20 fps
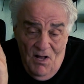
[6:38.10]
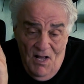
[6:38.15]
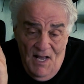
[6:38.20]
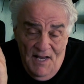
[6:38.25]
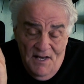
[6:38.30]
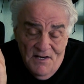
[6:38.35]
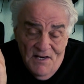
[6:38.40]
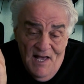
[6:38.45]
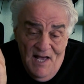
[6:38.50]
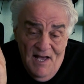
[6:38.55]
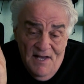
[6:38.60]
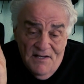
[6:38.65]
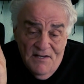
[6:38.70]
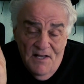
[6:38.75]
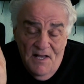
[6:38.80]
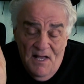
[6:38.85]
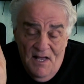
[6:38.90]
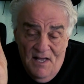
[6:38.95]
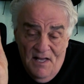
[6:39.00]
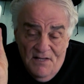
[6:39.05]
in
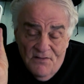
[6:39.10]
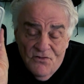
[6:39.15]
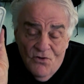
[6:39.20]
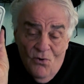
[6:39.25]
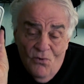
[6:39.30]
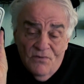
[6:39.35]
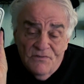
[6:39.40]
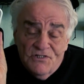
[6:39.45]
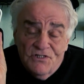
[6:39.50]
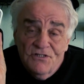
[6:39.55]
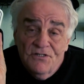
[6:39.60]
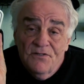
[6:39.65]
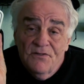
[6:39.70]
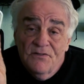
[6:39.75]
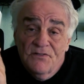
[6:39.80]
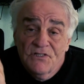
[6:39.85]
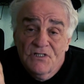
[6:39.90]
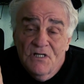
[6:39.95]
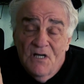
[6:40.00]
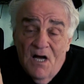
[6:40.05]
those
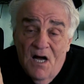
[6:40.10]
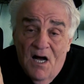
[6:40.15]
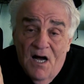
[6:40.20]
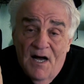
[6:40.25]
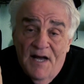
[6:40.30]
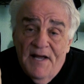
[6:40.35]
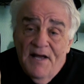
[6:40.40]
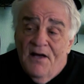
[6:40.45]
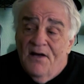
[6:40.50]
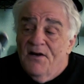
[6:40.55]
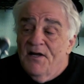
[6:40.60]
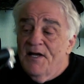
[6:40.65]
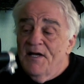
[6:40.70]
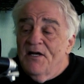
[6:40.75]
years, I had